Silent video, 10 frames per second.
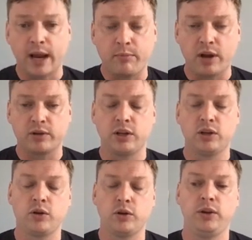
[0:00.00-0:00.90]
Gabrielle's going to
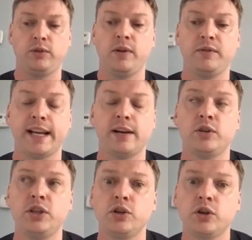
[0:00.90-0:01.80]
talk you through the
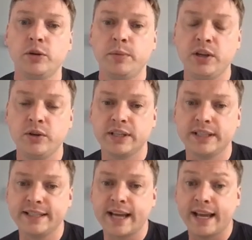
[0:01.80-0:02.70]
technologies you're going to be using
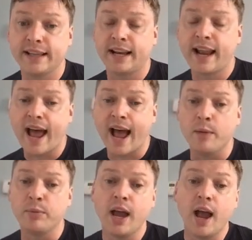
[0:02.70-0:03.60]
today in the lab,